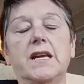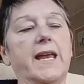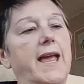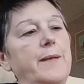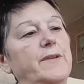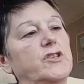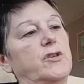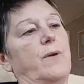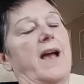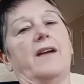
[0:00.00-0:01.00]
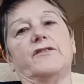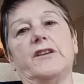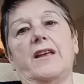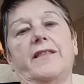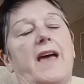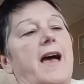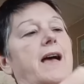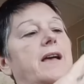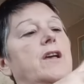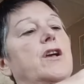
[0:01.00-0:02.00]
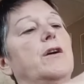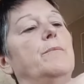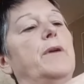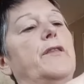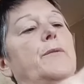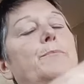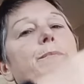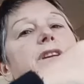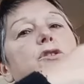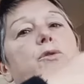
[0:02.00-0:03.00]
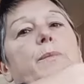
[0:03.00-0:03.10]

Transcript: It came in two halves like that, but the middle